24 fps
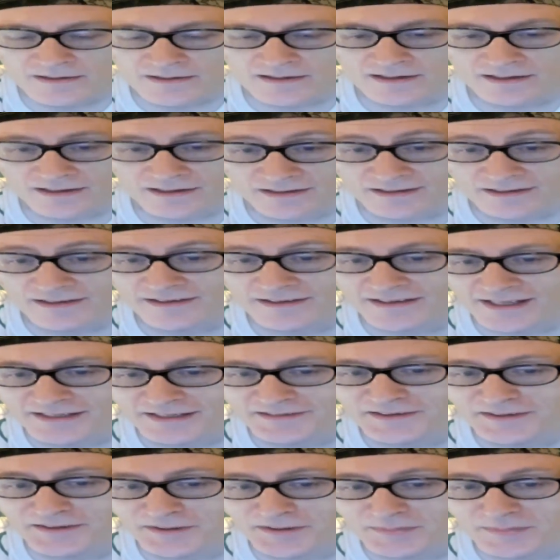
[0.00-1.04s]
and that's
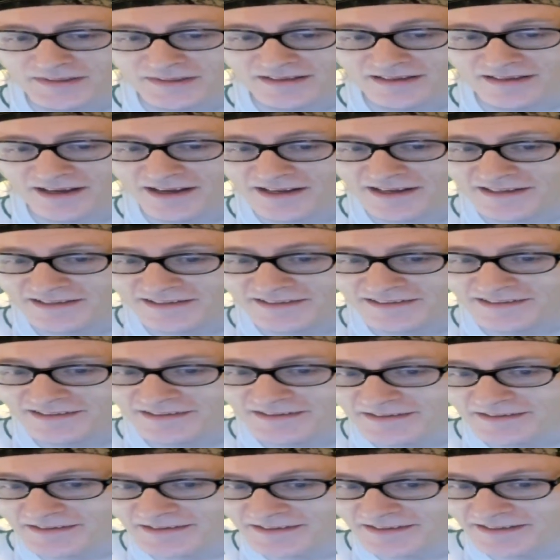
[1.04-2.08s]
gonna be tight.
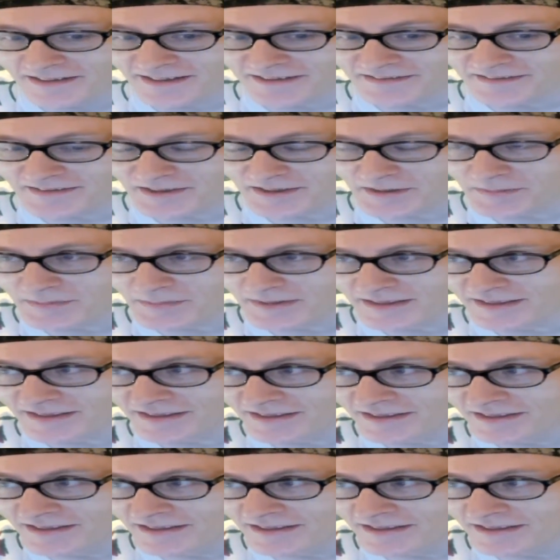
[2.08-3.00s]
That's gonna be